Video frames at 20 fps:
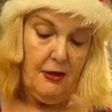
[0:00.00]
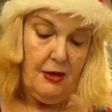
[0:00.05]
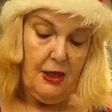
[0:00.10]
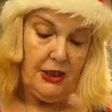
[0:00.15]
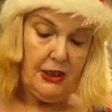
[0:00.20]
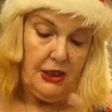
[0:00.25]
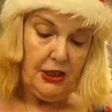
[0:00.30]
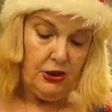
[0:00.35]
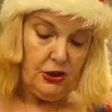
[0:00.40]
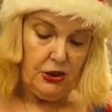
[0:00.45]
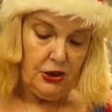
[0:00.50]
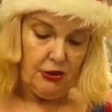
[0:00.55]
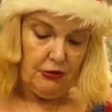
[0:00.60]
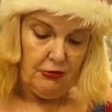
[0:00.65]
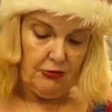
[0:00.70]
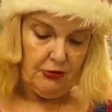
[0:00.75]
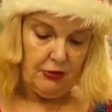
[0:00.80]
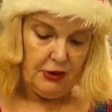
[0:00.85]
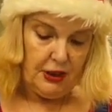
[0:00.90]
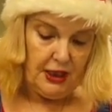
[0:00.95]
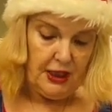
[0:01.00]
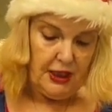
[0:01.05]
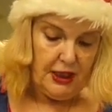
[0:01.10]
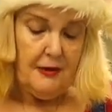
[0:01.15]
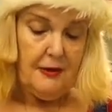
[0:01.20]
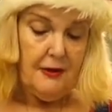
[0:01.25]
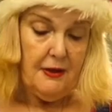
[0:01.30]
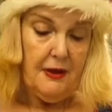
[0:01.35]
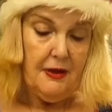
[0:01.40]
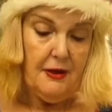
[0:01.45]
icing sugar on here.
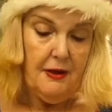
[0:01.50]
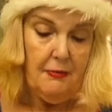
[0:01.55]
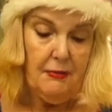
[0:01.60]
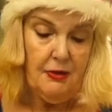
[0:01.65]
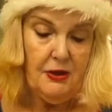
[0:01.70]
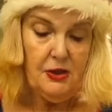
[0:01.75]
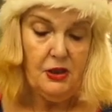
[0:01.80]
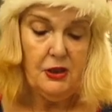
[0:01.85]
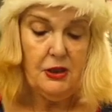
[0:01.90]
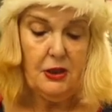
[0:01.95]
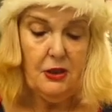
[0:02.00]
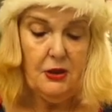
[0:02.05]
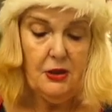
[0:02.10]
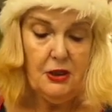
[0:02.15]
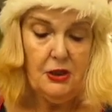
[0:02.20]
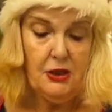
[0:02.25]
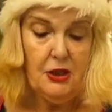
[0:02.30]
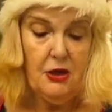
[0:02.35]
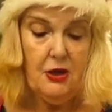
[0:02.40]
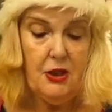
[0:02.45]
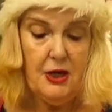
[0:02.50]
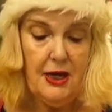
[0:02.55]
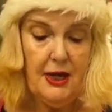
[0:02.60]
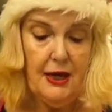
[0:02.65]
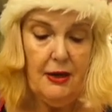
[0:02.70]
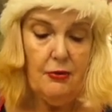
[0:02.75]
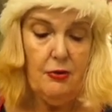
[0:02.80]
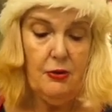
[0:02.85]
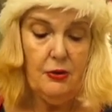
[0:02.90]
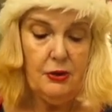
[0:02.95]
And then we're just going to turn it
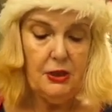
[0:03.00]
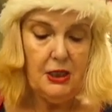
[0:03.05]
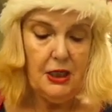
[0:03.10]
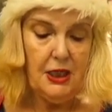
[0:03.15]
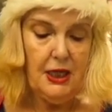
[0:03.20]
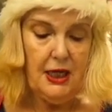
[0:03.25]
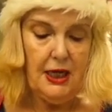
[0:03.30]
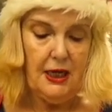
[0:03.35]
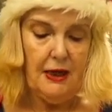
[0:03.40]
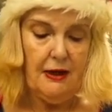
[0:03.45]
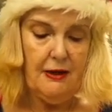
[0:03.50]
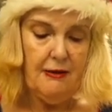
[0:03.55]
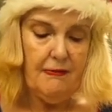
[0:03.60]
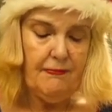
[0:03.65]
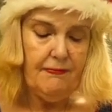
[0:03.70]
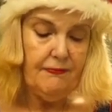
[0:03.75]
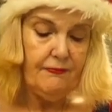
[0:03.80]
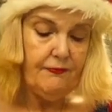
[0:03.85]
out onto here.